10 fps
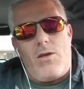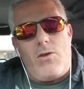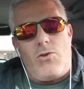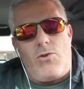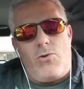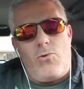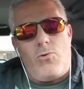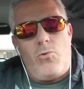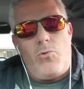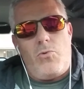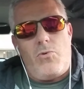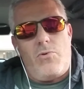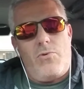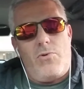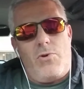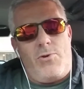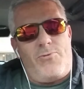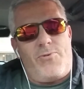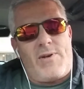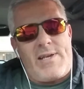you
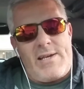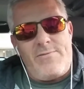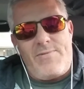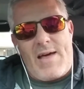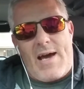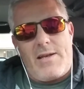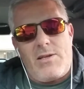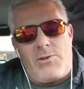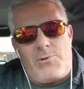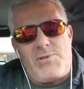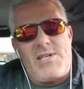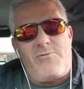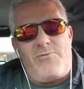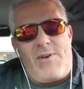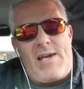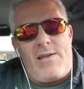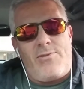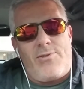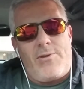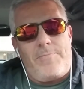forgive that. Using
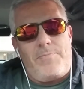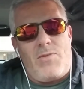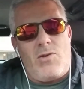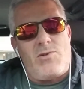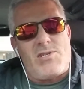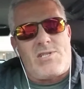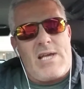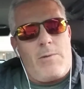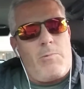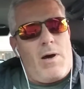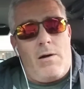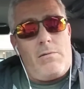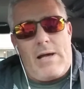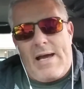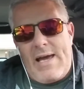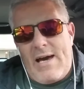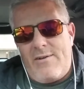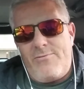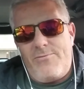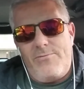faith, you just say, well, I
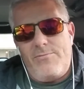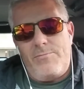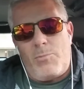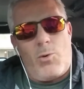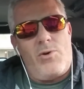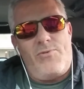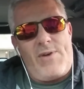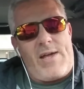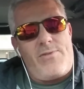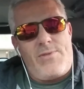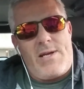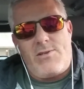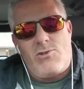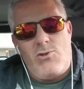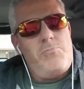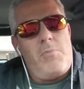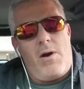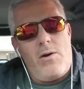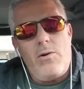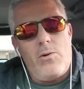have more faith that
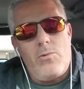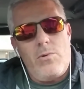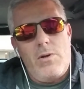tomorrow